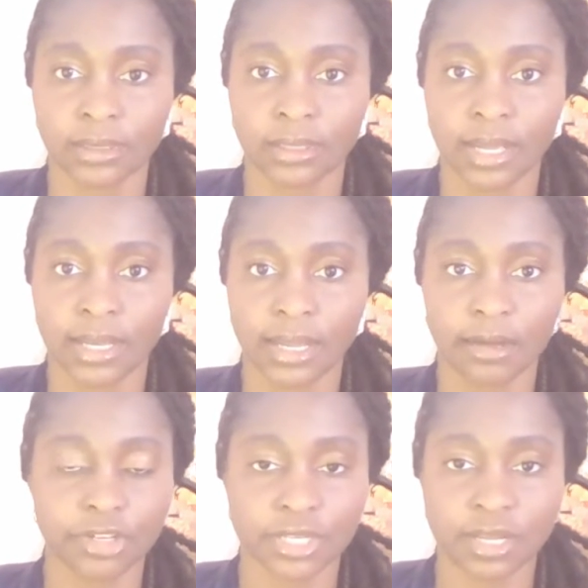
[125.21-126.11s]
Allow
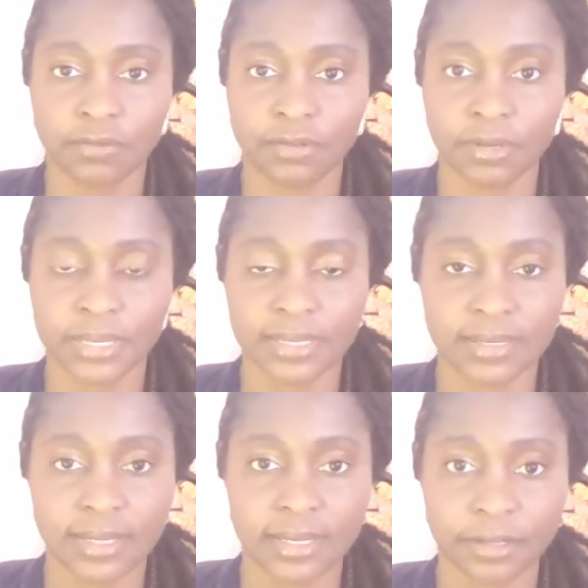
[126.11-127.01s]
yourself to be
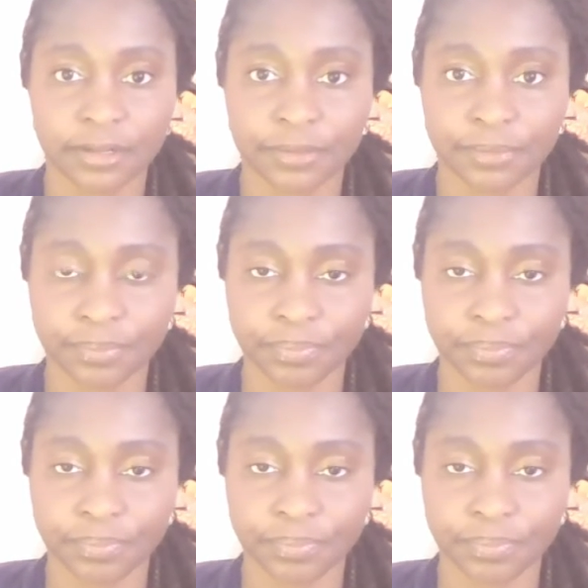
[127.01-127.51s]
still.